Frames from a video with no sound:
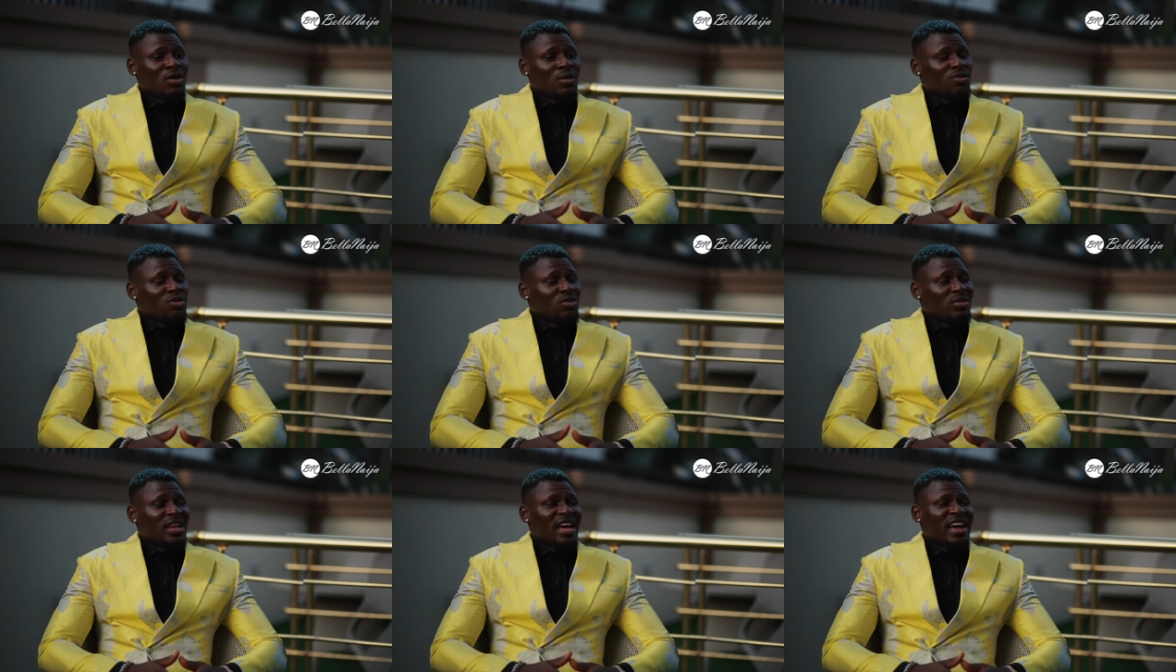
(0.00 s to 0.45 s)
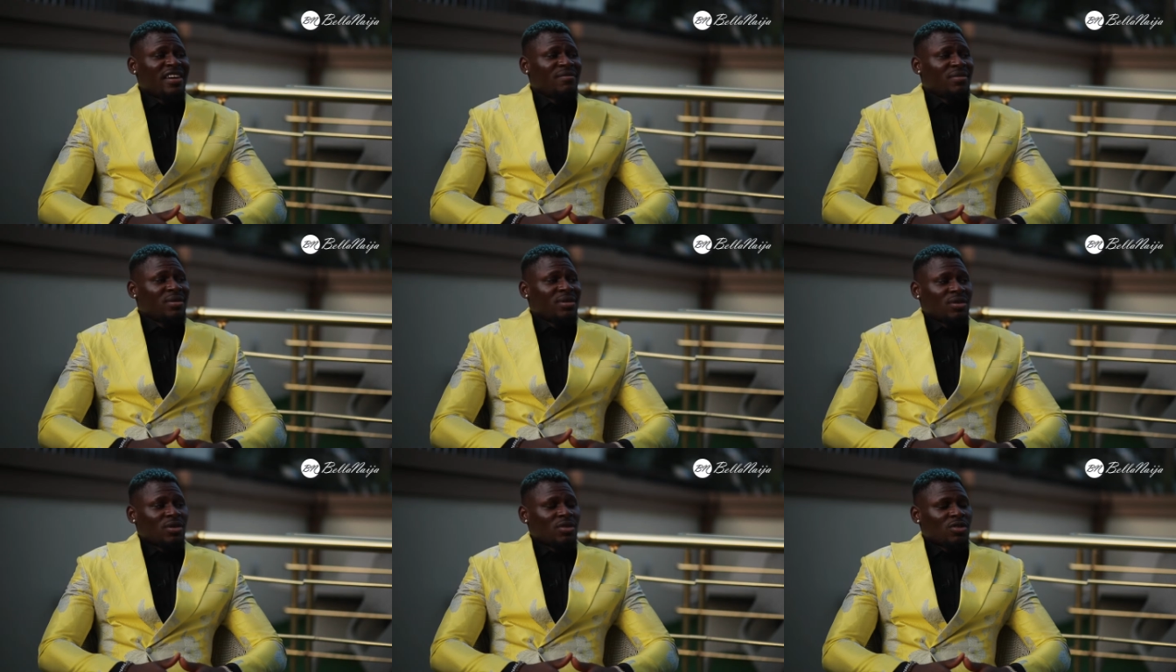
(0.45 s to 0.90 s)
come to life
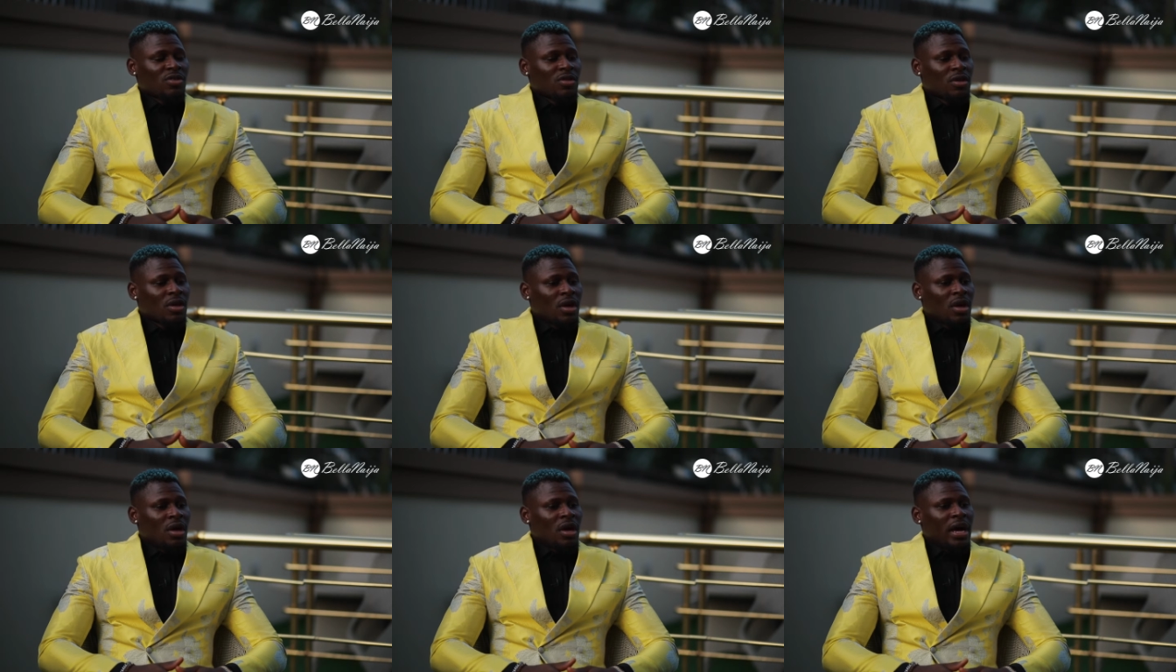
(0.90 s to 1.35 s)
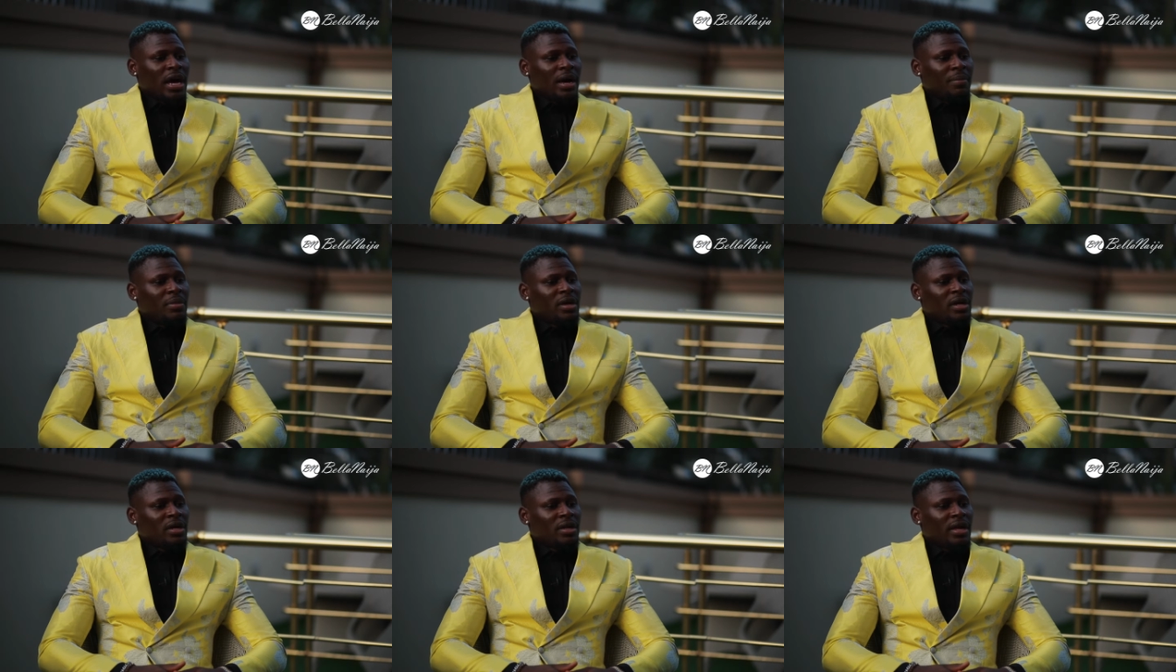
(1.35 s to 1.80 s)
because, I
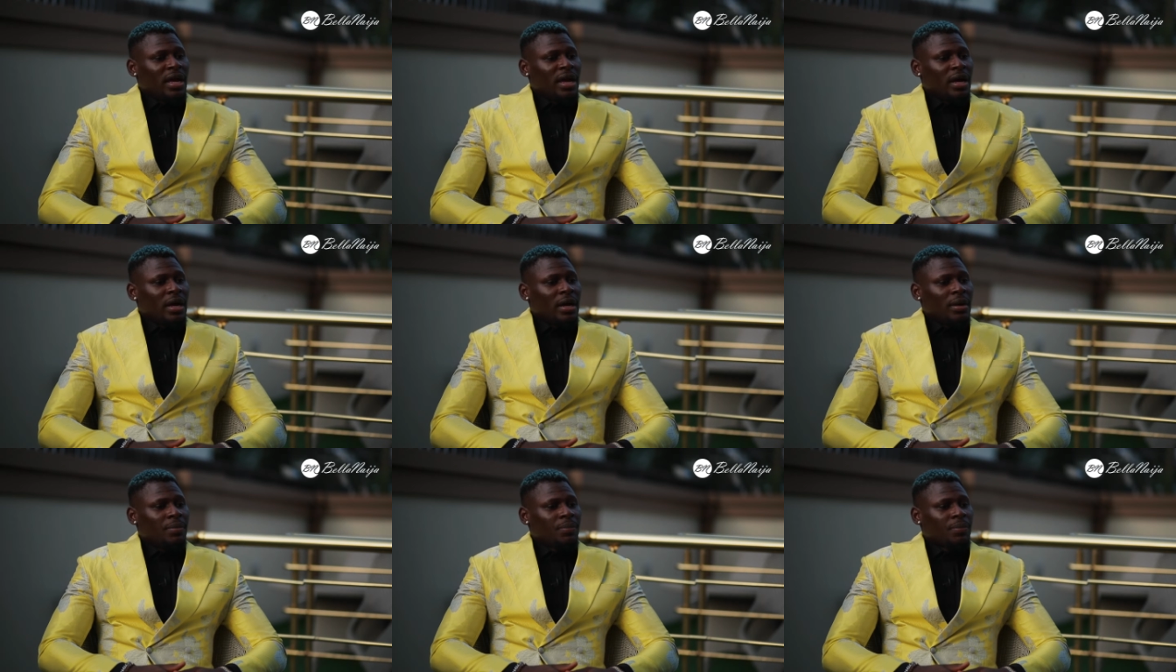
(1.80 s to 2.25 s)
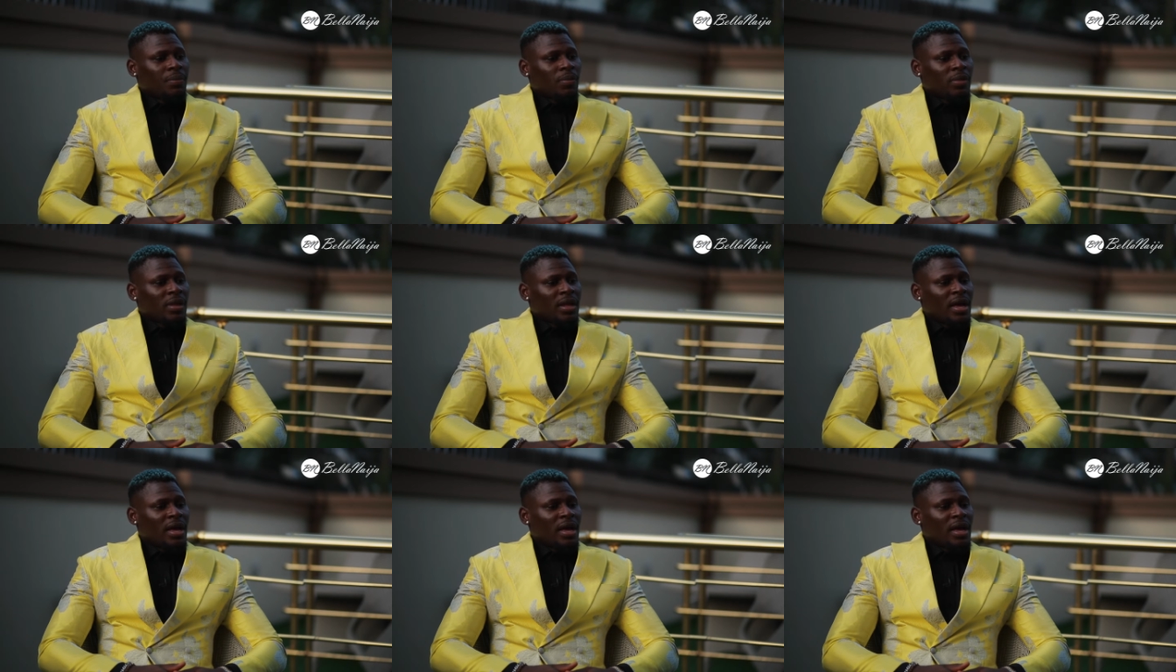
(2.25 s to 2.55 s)
mean, I'm